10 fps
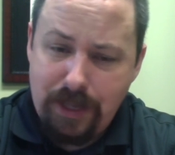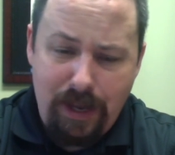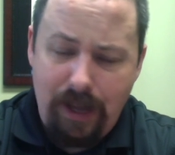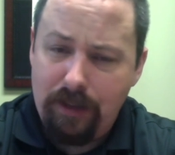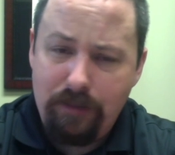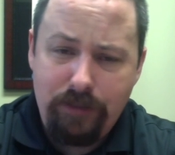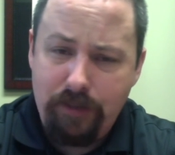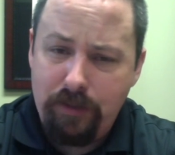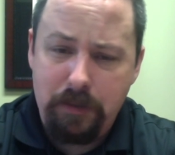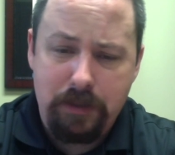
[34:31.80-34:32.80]
I love
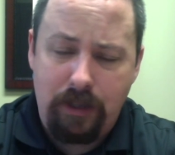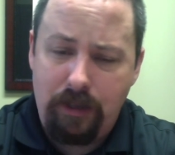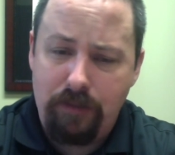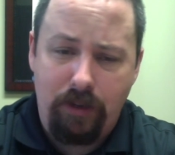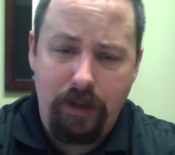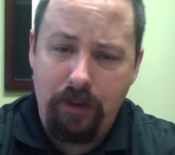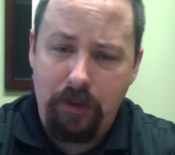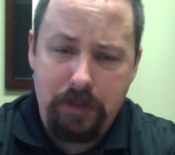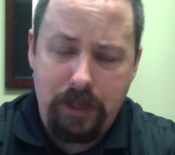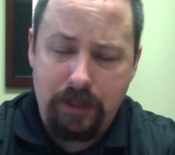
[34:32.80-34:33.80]
Devos, I love reading the New
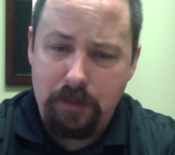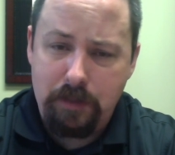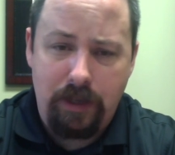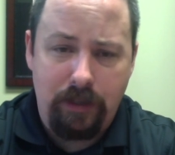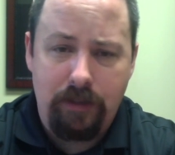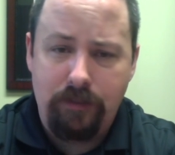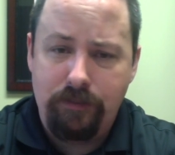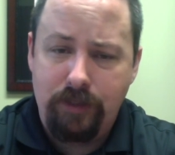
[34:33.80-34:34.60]
Testament, I love